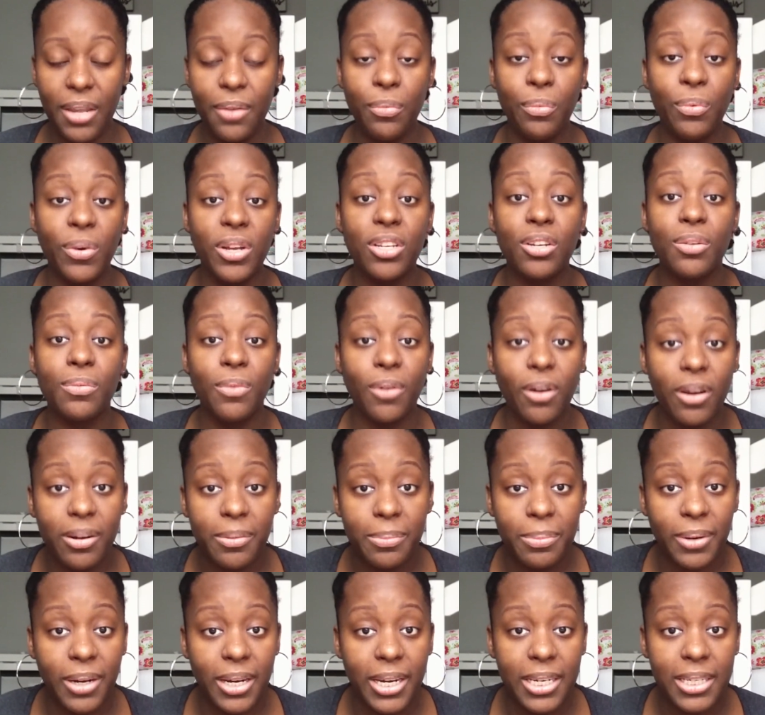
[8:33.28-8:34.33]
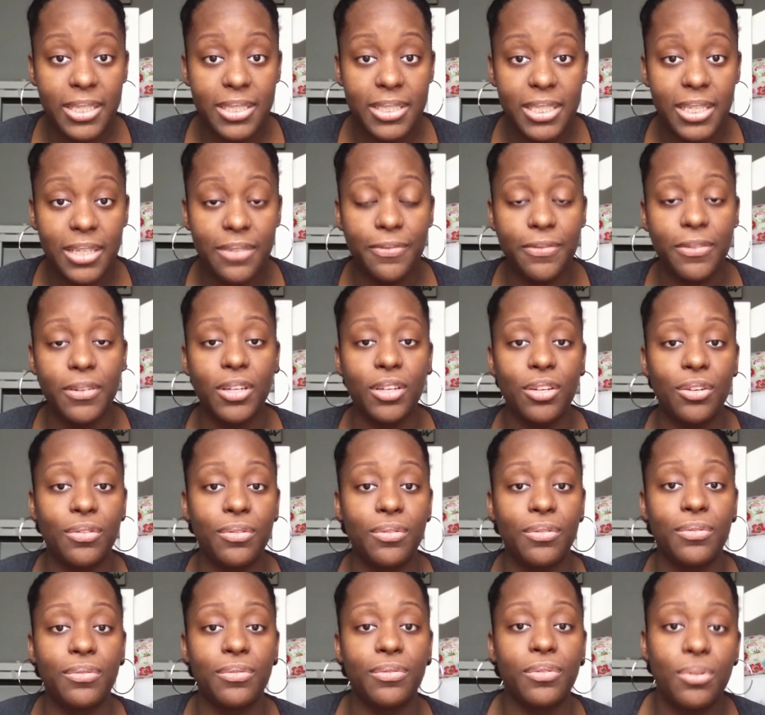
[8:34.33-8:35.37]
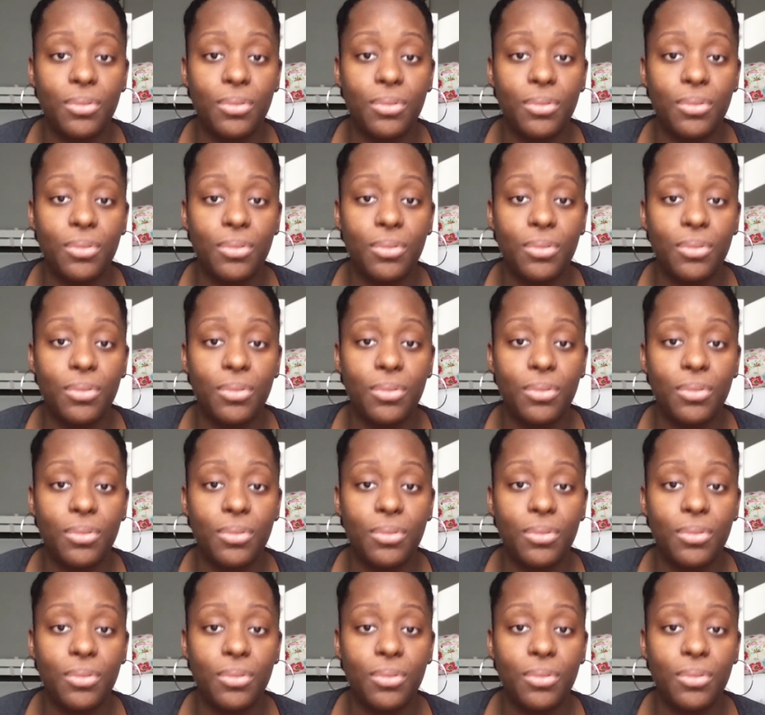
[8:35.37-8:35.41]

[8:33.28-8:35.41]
When your water breaks, if for you